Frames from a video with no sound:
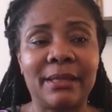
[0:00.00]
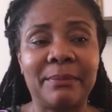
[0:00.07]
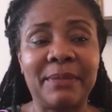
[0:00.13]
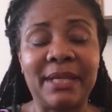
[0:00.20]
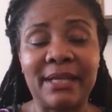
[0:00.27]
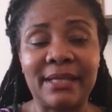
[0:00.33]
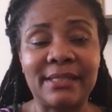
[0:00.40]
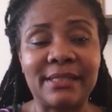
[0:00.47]

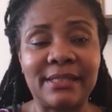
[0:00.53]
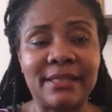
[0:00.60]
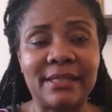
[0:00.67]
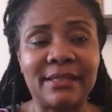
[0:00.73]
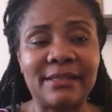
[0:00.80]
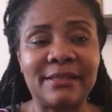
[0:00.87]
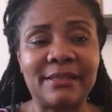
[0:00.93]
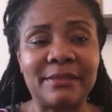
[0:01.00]
because it
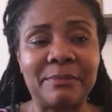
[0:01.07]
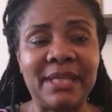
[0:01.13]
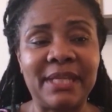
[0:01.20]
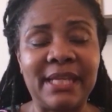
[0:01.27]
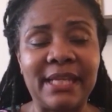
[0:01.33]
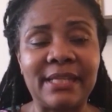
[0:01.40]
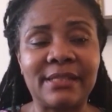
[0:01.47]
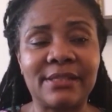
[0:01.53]
does
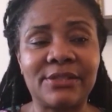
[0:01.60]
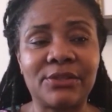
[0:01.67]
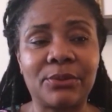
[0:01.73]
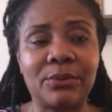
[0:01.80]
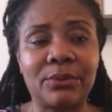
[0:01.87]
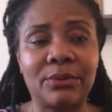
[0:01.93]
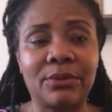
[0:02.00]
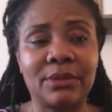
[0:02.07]
begin
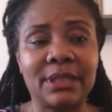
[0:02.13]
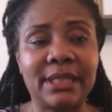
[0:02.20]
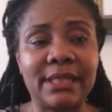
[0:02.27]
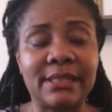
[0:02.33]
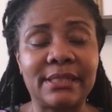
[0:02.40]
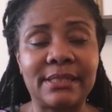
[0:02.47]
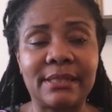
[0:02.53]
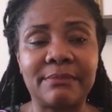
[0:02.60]
so early
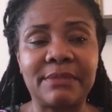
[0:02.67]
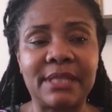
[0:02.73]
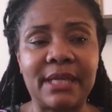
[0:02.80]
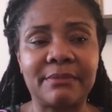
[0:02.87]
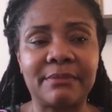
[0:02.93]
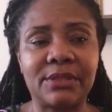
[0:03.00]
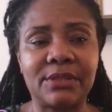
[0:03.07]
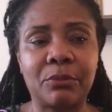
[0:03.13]
and
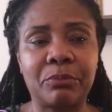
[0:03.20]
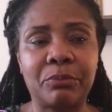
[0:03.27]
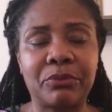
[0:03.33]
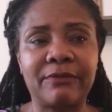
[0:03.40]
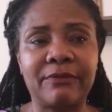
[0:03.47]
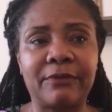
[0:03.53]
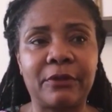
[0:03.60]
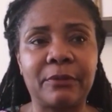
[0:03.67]
sometimes so
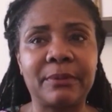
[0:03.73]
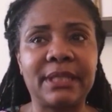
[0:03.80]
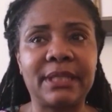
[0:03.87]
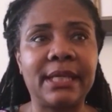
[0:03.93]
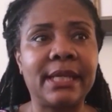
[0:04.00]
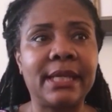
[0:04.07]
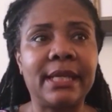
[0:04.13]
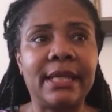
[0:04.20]

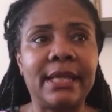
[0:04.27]
pre-verbally,